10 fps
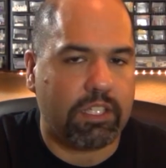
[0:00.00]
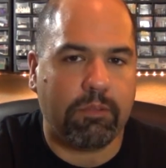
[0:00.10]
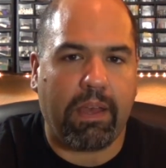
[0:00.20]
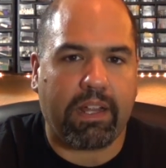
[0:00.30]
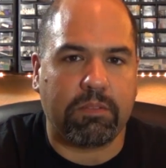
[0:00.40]

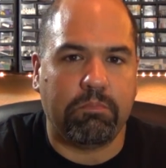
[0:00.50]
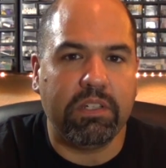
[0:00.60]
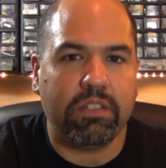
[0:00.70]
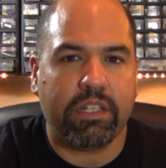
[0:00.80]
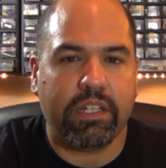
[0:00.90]
get back to
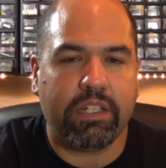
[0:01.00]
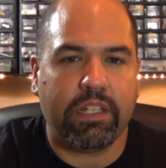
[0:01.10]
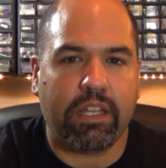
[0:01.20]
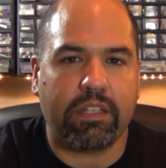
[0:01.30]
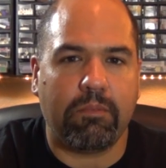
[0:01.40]

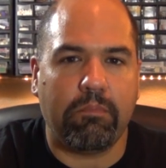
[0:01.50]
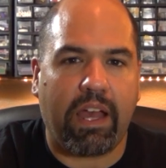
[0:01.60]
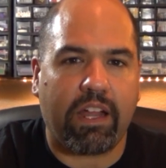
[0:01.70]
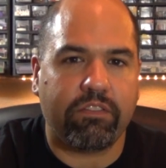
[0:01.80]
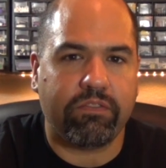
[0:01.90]
building now that I'm
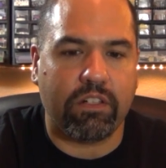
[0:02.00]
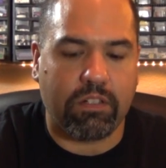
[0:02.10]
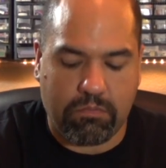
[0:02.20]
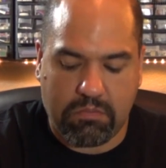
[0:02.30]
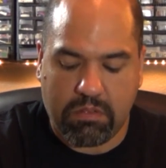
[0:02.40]
back
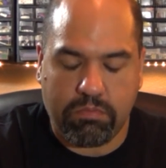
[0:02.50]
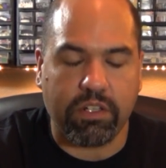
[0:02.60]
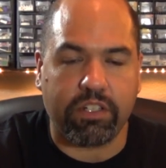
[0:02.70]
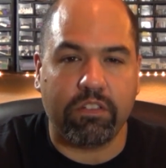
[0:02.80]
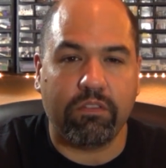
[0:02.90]
from
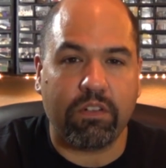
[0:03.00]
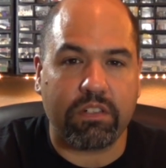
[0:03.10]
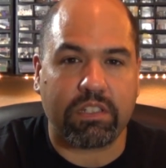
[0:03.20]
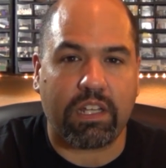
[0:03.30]
Brick Universe.